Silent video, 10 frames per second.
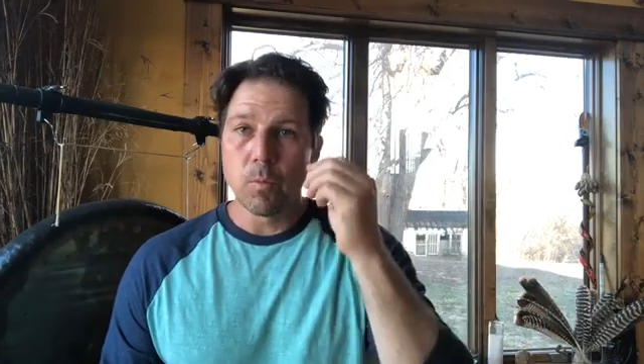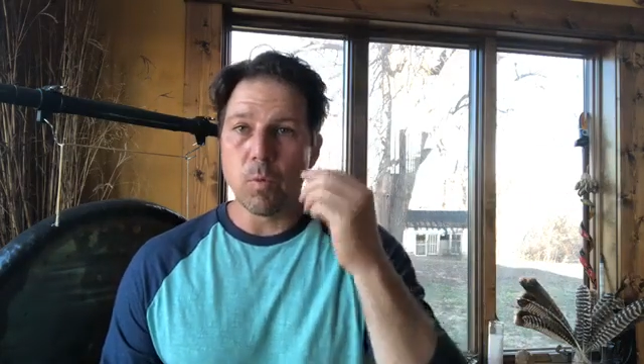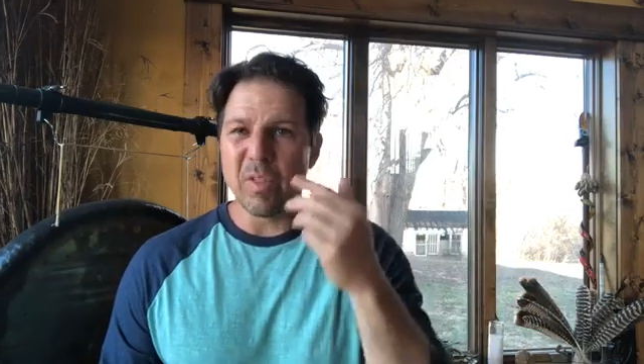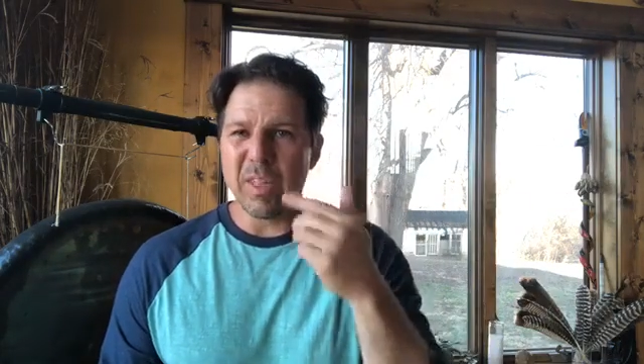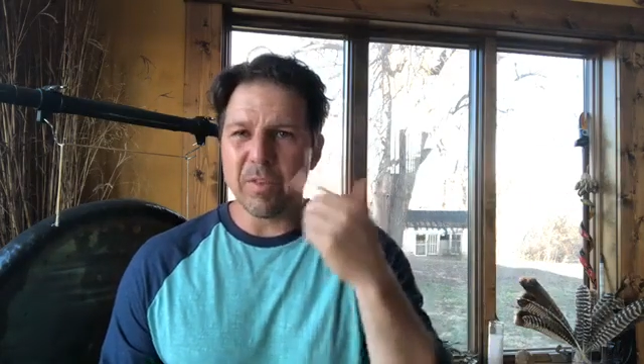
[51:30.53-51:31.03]

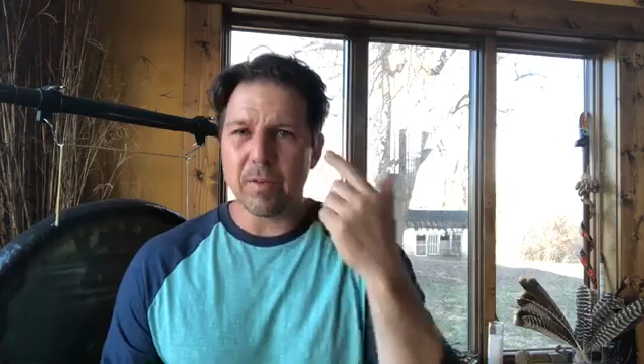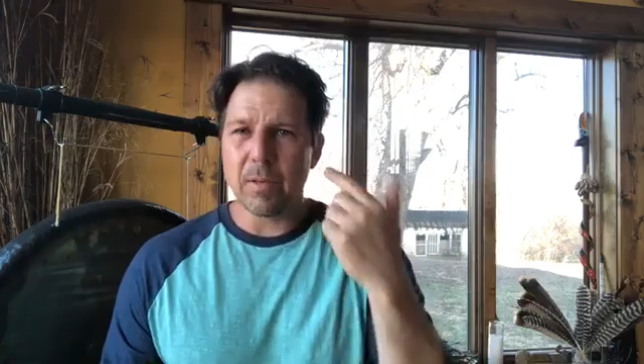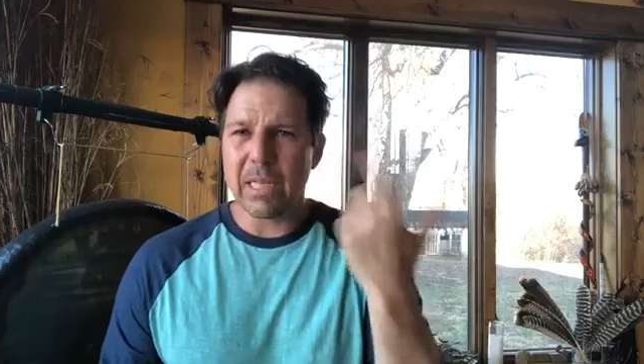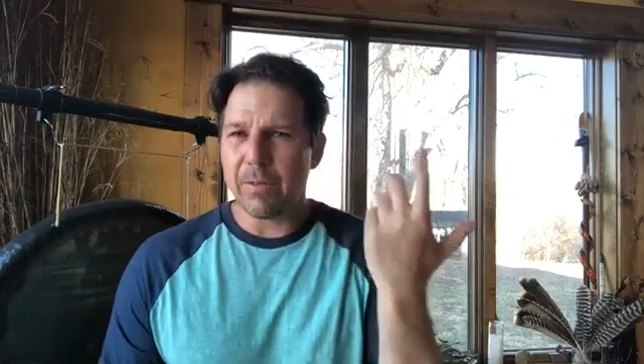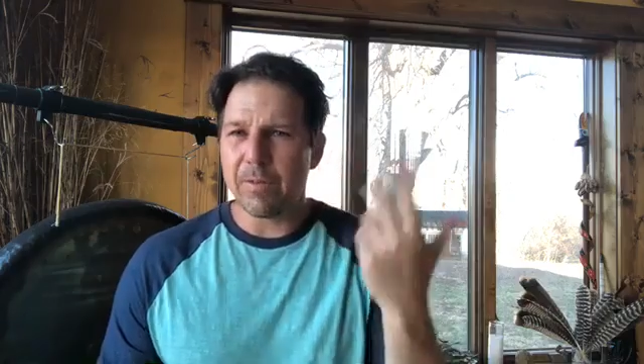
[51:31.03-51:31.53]
Well, this
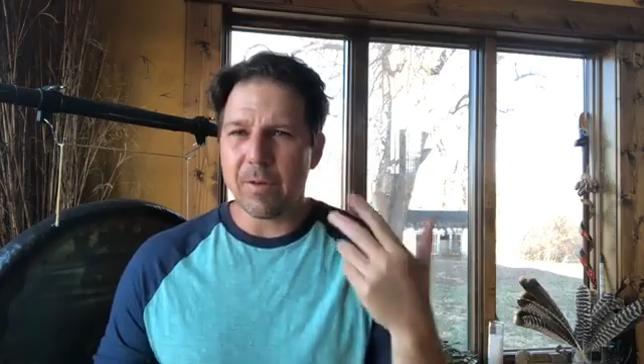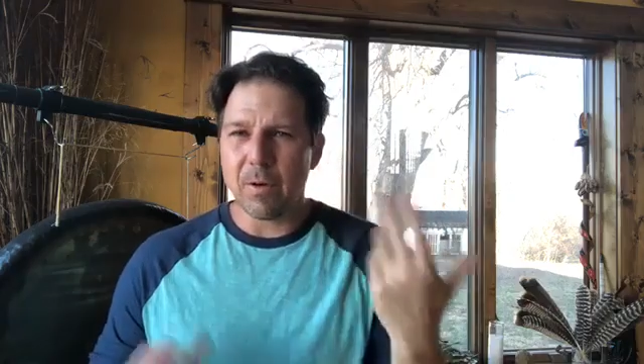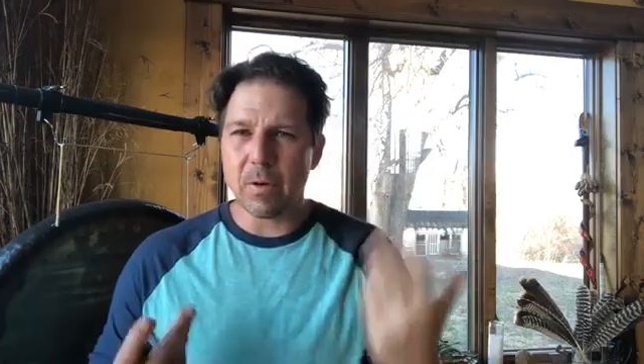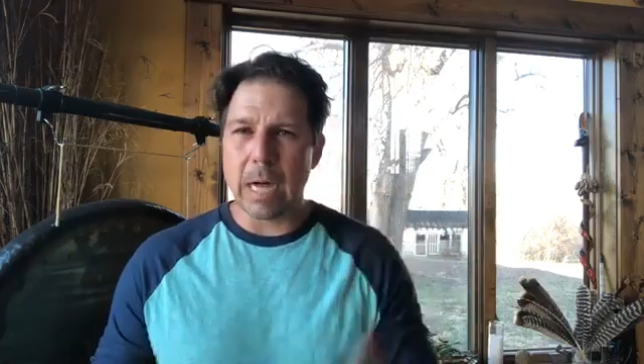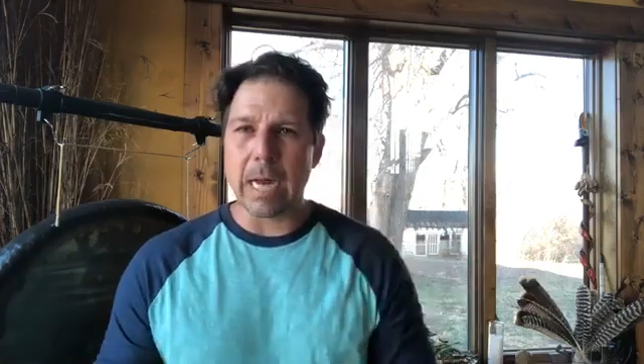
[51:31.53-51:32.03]
is
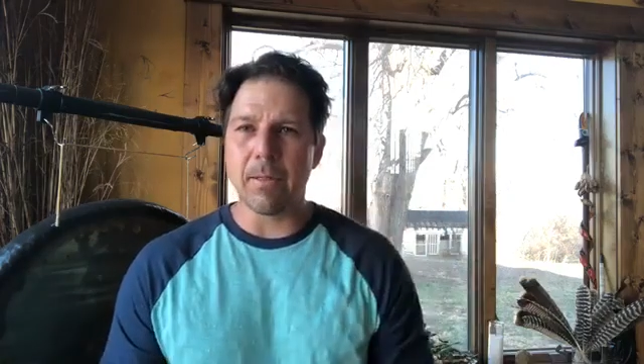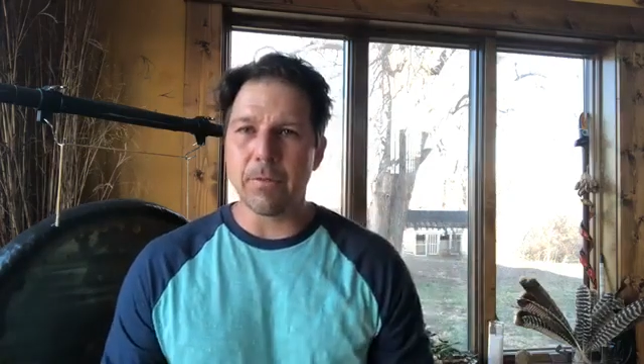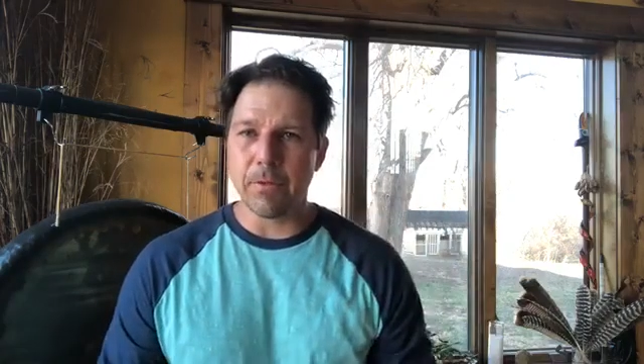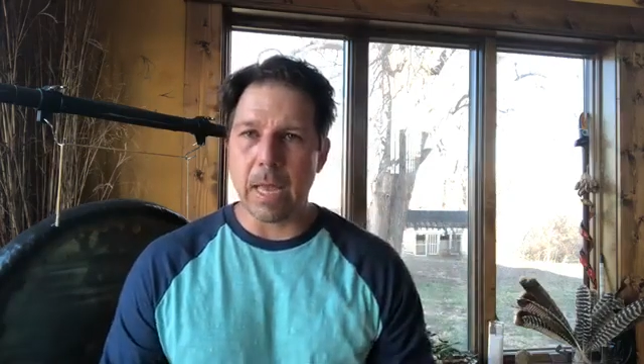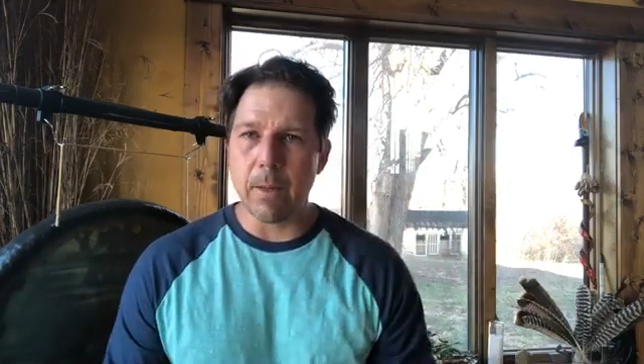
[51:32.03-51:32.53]
still kind of
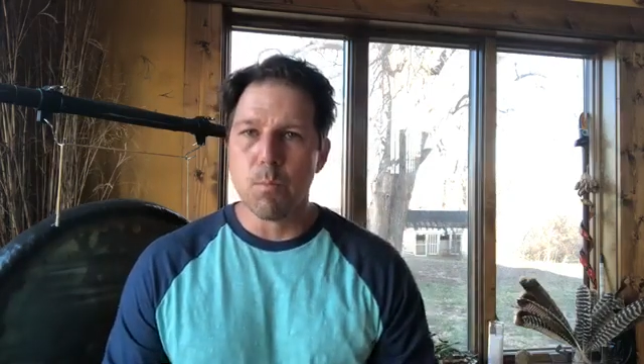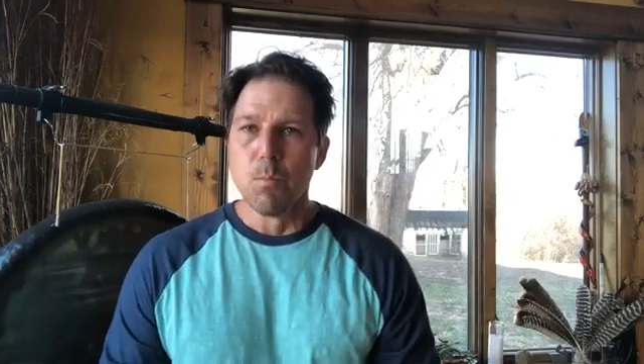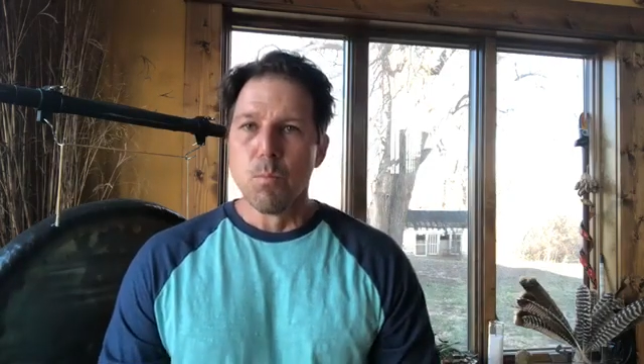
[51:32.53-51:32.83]
the same.